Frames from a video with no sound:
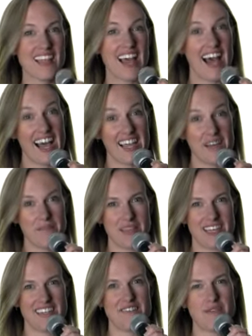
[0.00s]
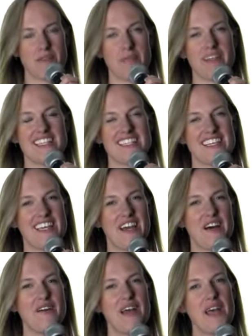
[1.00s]
Hi, I'm Mandy from Lemonade
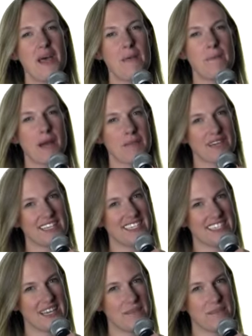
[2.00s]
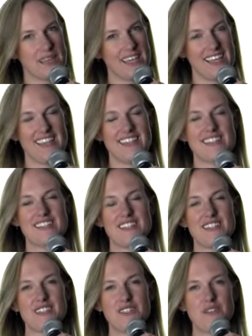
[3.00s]
CEO. My money tip
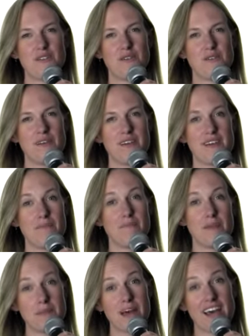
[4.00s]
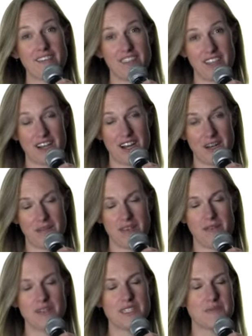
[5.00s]
is to be bad for the
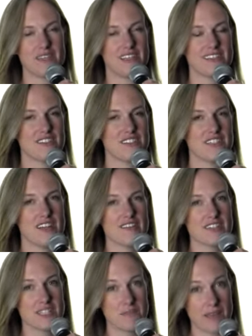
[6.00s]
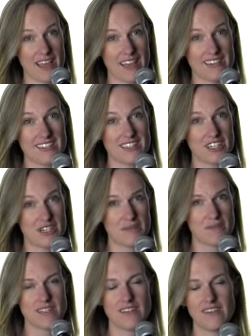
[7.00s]
economy, which means you should never spend in
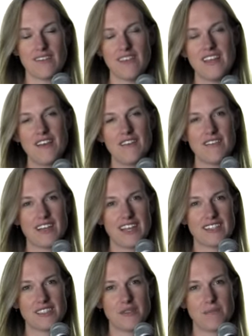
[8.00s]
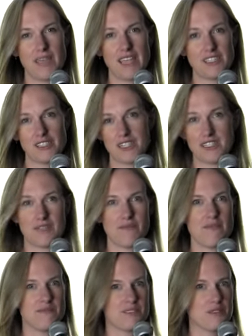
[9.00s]
terms of financial
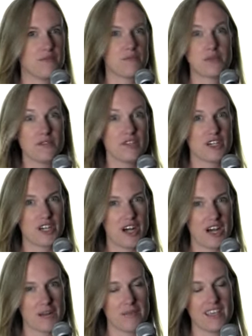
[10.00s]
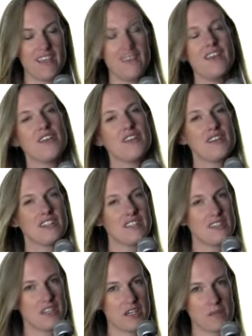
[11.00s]
patriotism to improve your economy. You need
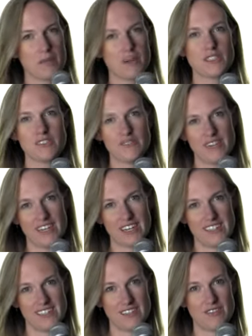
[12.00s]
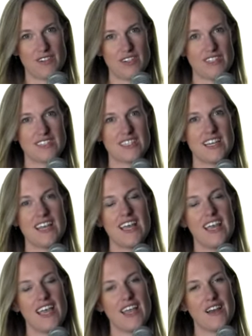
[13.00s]
to look at your personal finances first
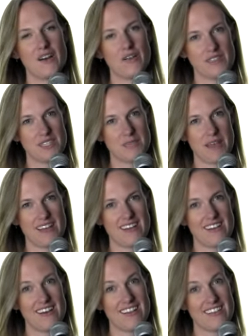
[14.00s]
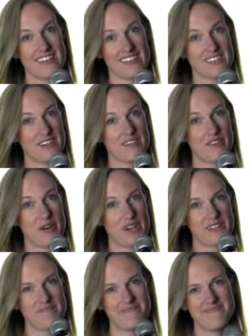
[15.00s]
and only spend on things you can afford.